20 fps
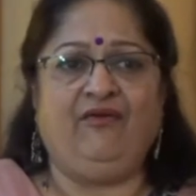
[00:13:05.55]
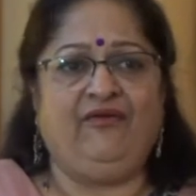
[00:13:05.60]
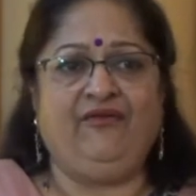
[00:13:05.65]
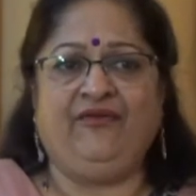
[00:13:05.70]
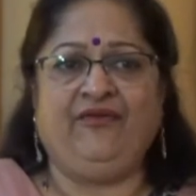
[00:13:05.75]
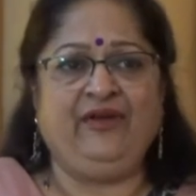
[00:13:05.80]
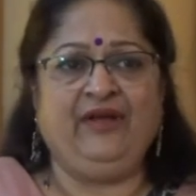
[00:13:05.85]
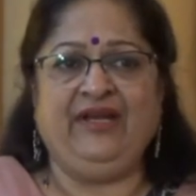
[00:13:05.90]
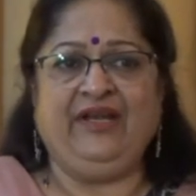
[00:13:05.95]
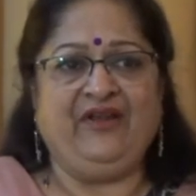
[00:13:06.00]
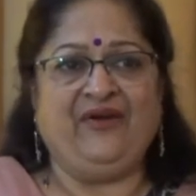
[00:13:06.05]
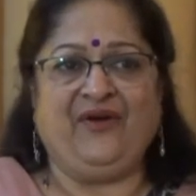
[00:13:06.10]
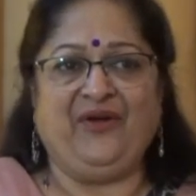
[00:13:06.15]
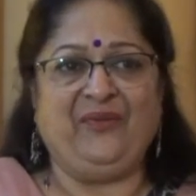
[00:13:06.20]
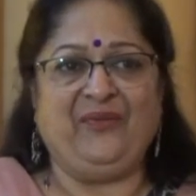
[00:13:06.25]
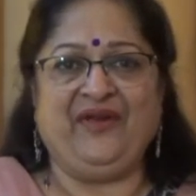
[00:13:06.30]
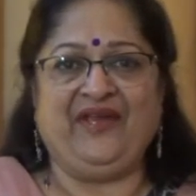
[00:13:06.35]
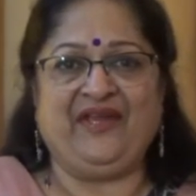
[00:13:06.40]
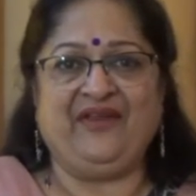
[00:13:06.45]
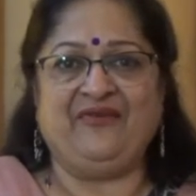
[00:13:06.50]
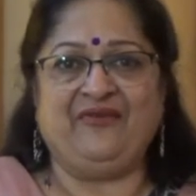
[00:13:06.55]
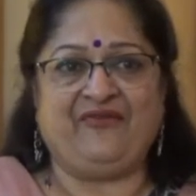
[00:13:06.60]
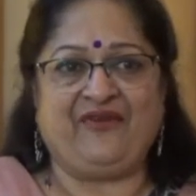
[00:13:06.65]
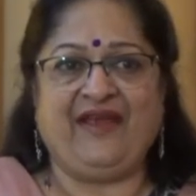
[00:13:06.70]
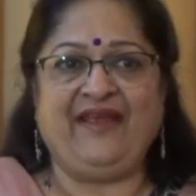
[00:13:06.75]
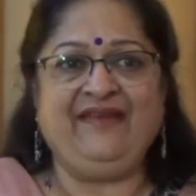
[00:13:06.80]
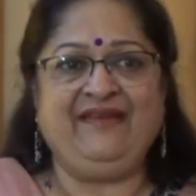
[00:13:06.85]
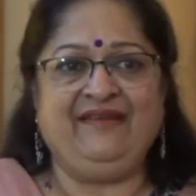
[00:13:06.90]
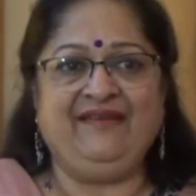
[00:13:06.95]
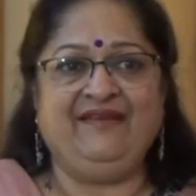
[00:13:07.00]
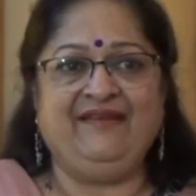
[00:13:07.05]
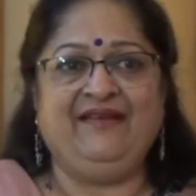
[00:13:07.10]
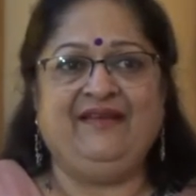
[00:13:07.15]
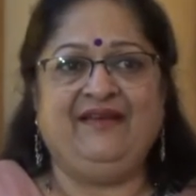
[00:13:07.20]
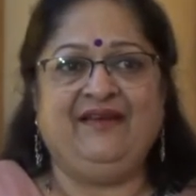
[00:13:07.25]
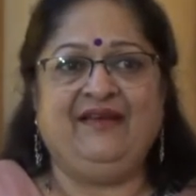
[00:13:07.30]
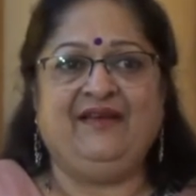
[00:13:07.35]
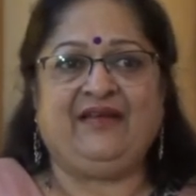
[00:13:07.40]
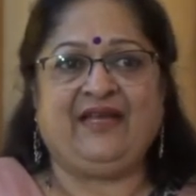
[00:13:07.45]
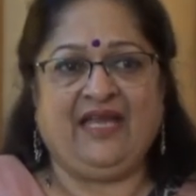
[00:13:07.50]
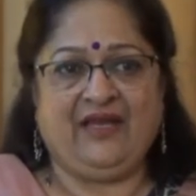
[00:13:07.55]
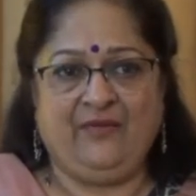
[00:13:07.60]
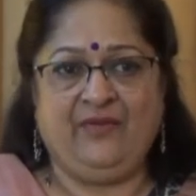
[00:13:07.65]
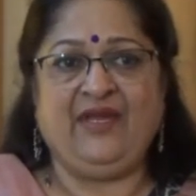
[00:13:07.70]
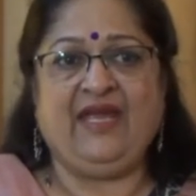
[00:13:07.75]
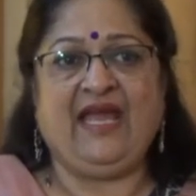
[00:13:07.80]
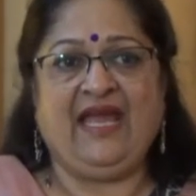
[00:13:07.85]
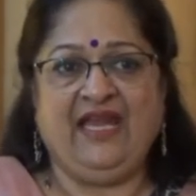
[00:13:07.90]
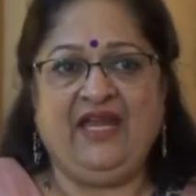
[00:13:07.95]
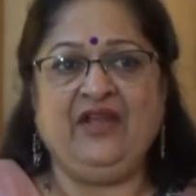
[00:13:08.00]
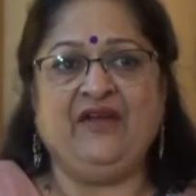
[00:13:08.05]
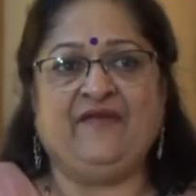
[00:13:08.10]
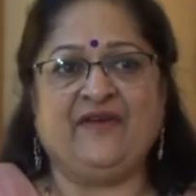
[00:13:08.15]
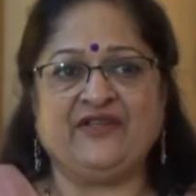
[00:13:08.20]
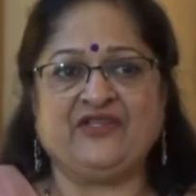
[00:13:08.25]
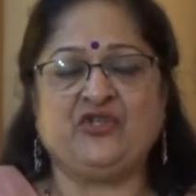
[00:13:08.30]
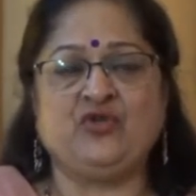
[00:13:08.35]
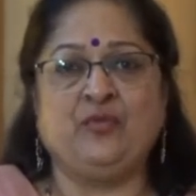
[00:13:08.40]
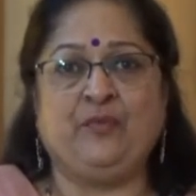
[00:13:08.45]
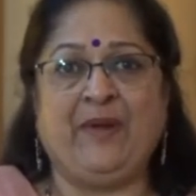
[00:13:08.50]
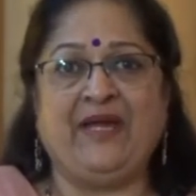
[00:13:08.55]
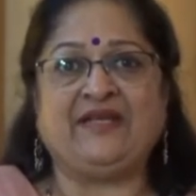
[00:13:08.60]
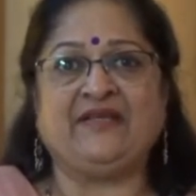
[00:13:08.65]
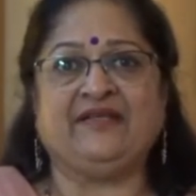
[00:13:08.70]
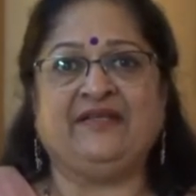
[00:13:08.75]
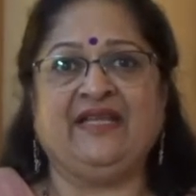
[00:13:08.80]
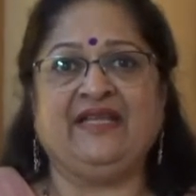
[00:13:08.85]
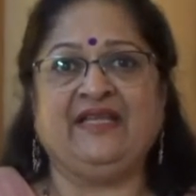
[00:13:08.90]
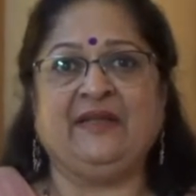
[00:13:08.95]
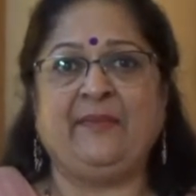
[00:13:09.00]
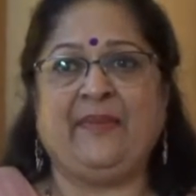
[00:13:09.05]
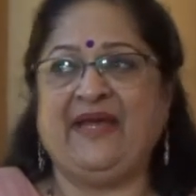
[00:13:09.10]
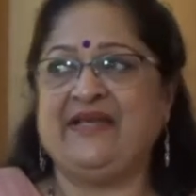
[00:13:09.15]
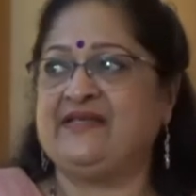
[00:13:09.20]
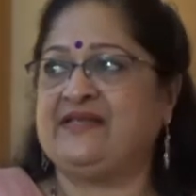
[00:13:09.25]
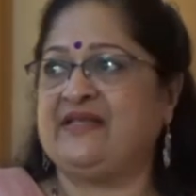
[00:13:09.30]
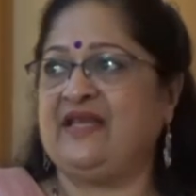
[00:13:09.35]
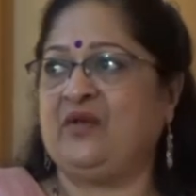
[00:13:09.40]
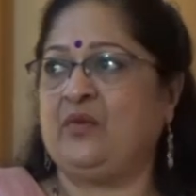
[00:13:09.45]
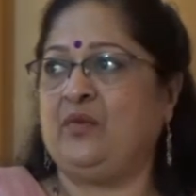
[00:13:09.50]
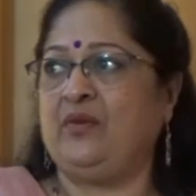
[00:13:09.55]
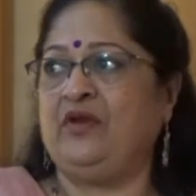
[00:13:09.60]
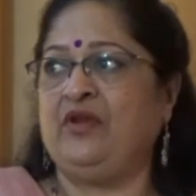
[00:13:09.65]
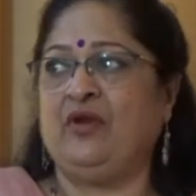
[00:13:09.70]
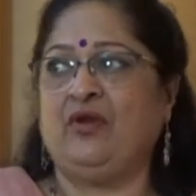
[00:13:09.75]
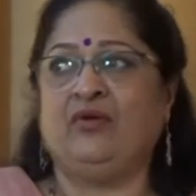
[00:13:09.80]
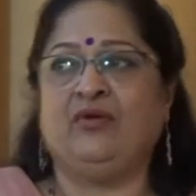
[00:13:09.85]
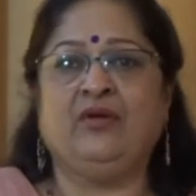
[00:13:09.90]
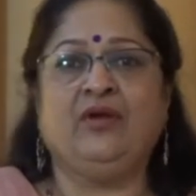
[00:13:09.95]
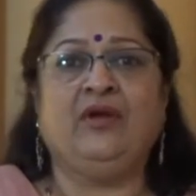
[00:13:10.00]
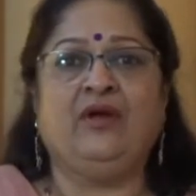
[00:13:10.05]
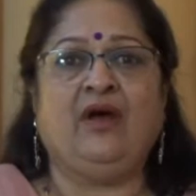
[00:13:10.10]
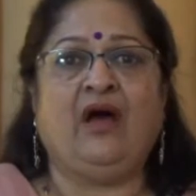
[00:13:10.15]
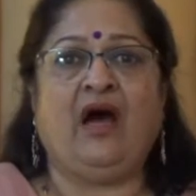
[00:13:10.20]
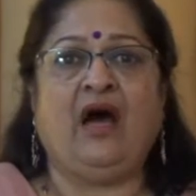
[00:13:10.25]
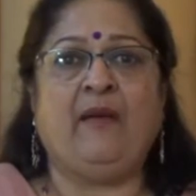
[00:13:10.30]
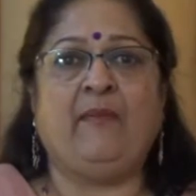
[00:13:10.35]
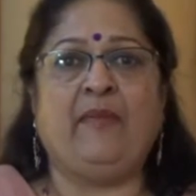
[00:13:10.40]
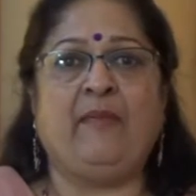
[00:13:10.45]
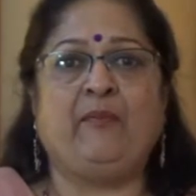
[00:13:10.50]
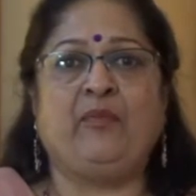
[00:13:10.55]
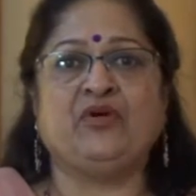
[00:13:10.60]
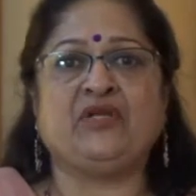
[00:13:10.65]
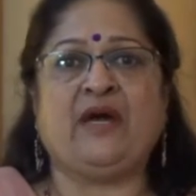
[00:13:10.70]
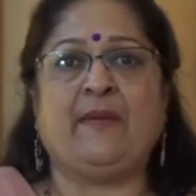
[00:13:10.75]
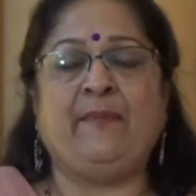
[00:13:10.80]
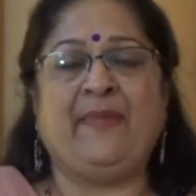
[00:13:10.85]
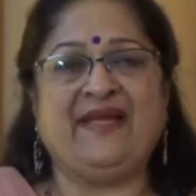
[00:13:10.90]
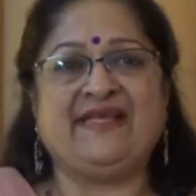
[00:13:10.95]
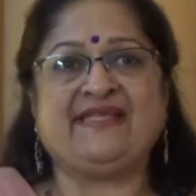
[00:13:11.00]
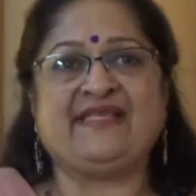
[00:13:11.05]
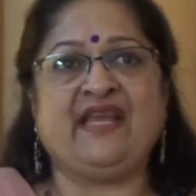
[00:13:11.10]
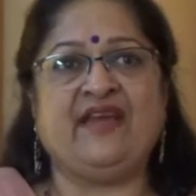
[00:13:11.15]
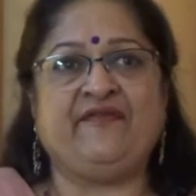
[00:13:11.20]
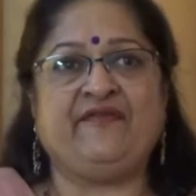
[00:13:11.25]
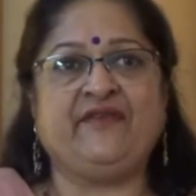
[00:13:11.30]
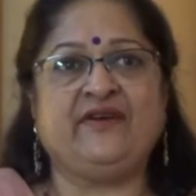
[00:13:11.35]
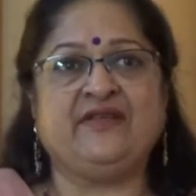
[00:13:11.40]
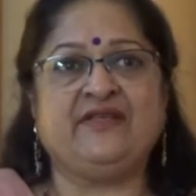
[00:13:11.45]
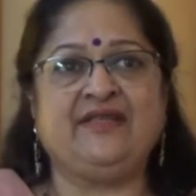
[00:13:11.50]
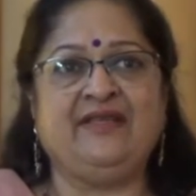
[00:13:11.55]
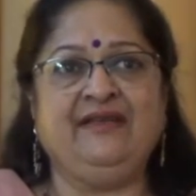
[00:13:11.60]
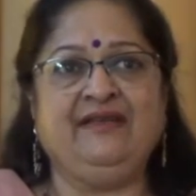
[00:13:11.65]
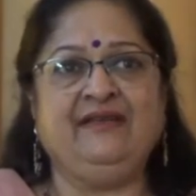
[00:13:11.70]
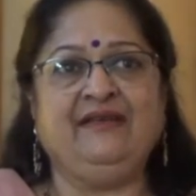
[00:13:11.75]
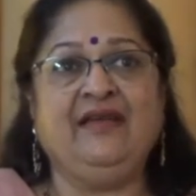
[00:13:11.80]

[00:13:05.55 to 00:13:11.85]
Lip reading: really all we can do, right? Can we, any of us, do better than the best that, put our best effort in?